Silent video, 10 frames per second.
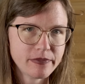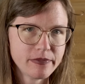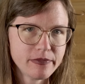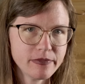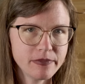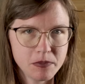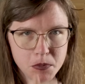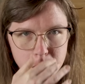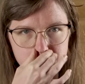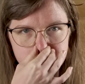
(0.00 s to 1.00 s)
going to
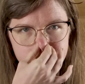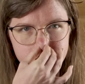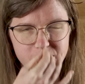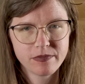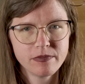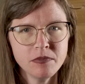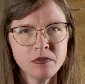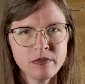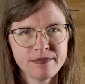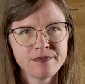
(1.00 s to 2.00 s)
be,
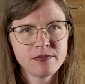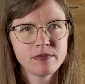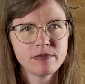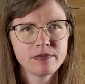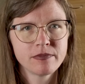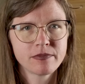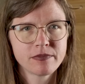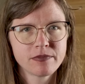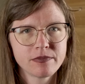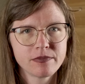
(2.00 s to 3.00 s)
this could be
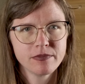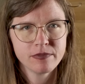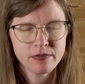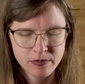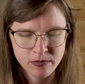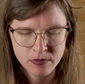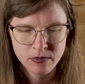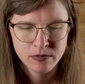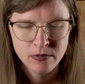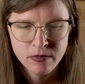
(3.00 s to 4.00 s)
the
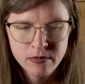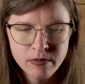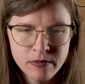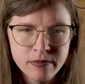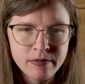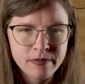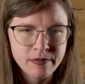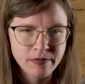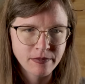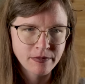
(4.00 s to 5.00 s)
great taking
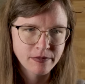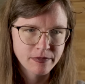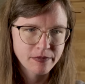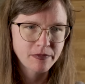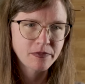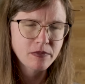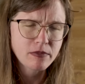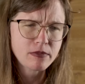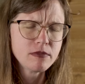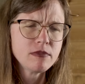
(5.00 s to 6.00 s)
catalyst, or
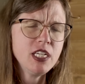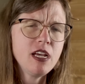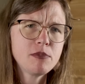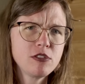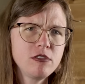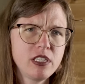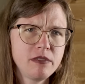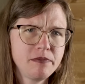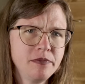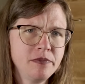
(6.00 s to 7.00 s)
you just see a
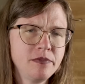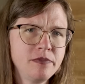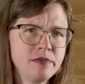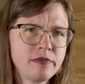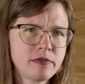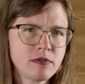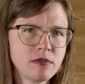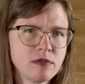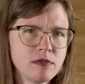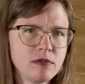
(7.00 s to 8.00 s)
series of
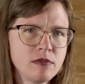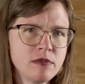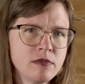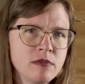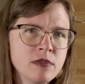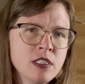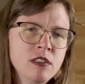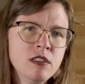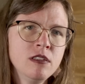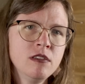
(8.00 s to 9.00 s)
events
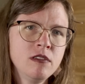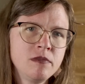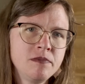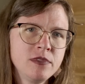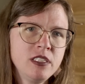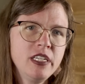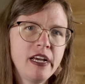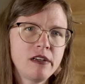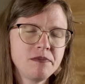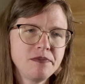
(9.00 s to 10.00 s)
that'll
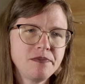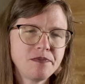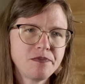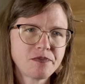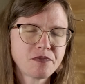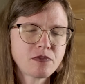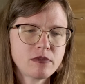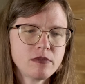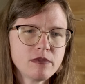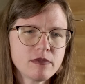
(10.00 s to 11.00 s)
erode people's
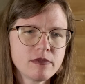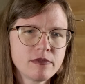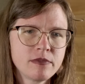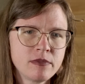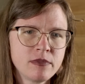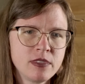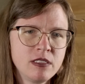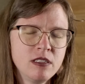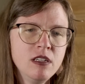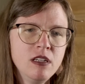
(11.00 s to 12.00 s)
rights, or what?